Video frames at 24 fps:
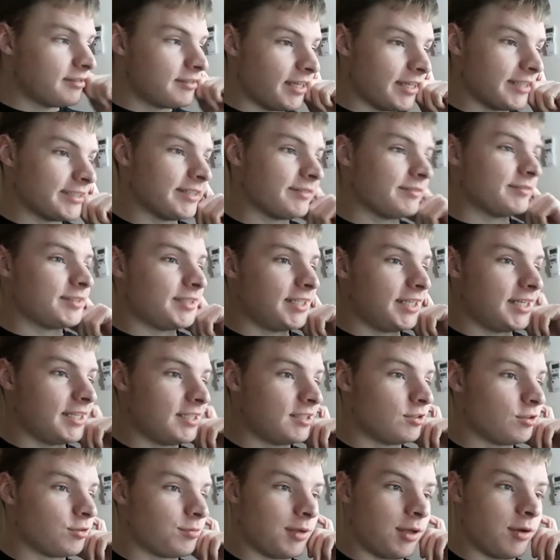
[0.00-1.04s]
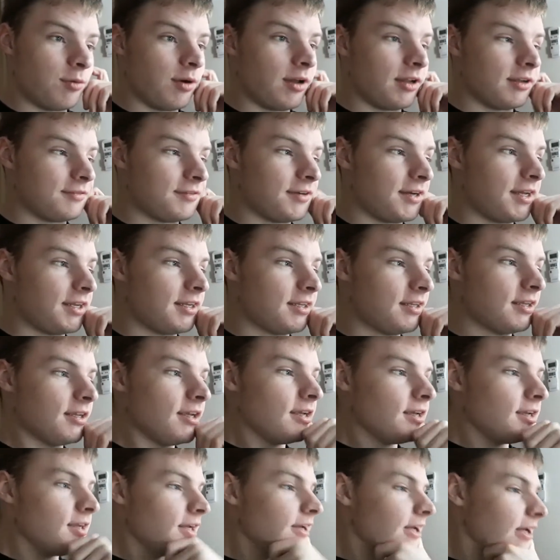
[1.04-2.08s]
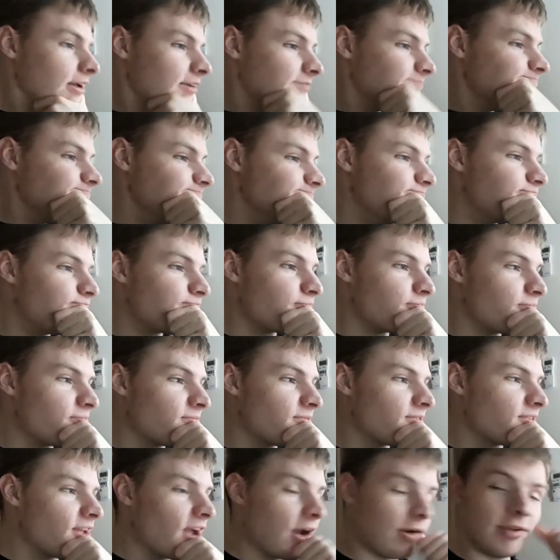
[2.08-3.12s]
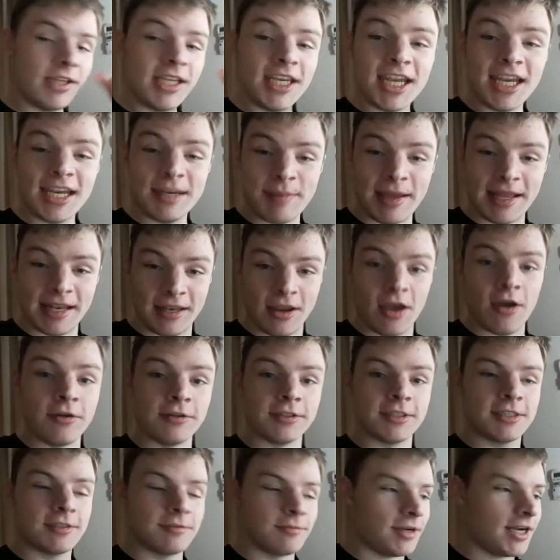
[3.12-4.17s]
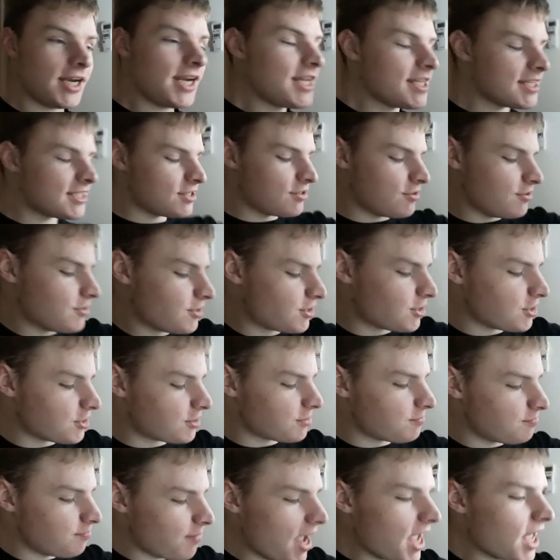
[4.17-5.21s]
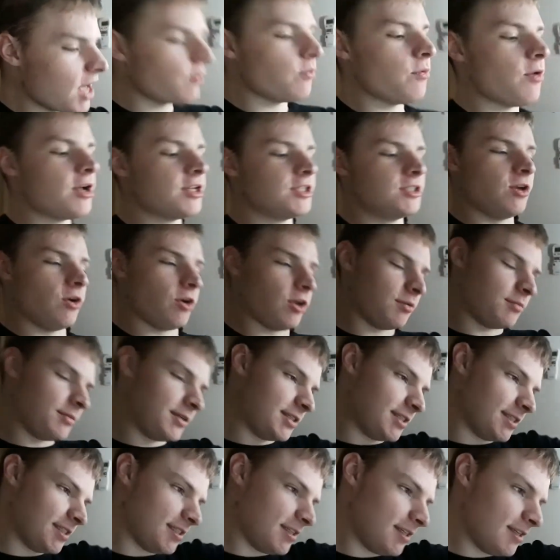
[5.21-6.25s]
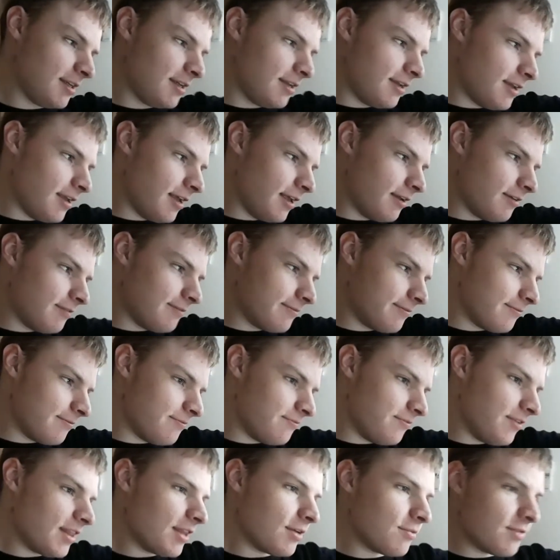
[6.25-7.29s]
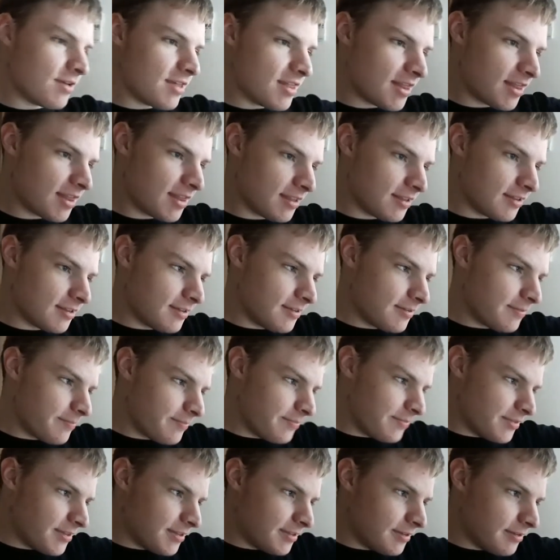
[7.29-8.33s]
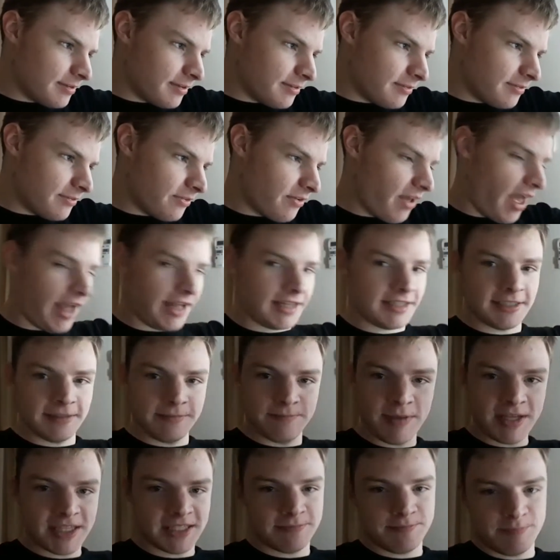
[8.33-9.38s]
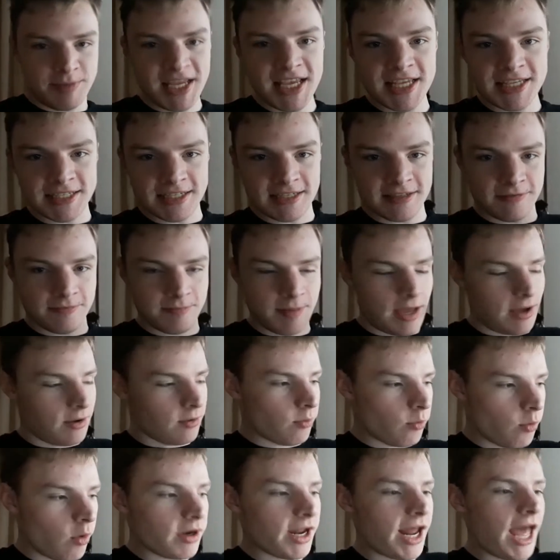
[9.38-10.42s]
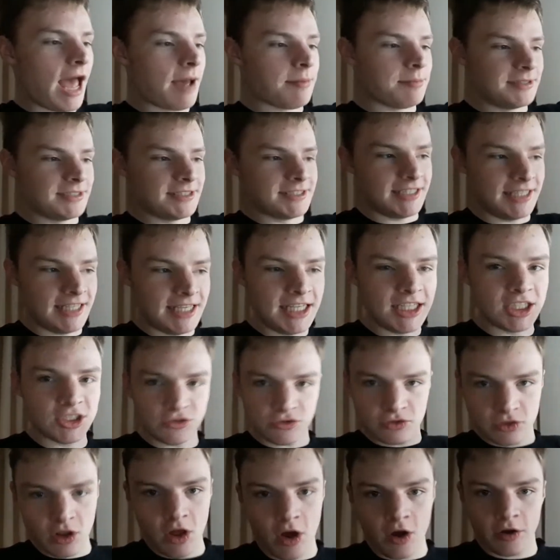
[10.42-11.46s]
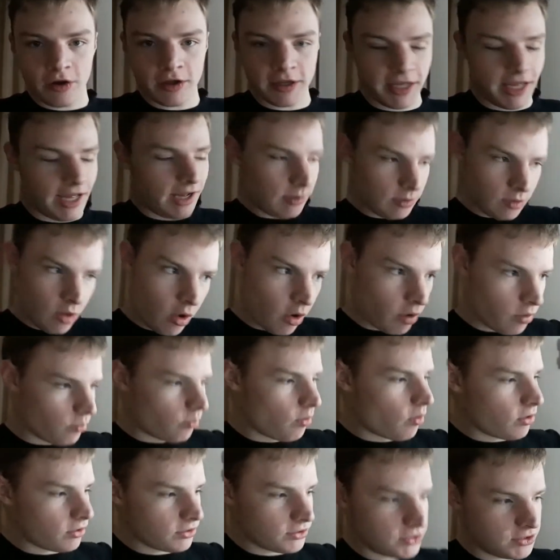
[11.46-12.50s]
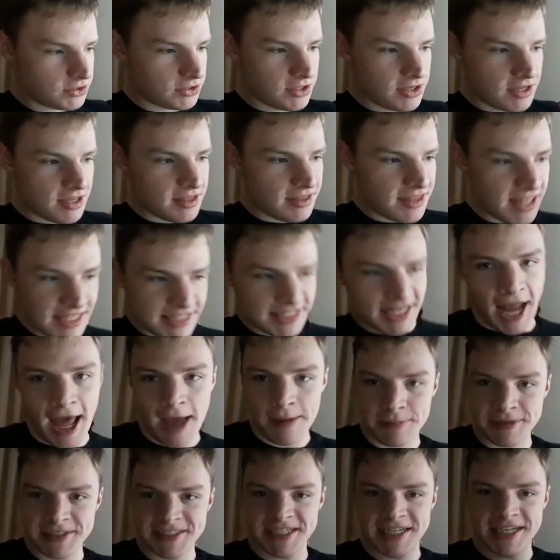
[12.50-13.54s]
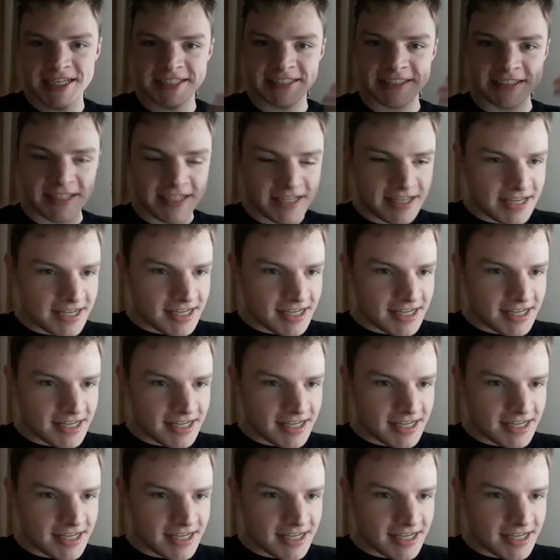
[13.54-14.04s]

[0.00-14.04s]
day 17 took me a while to find. I really need to make notes. What I need to do is just make a Word document and fill it with facts and bits and pieces about what happened in each vlog, how long it was, things that happened in it,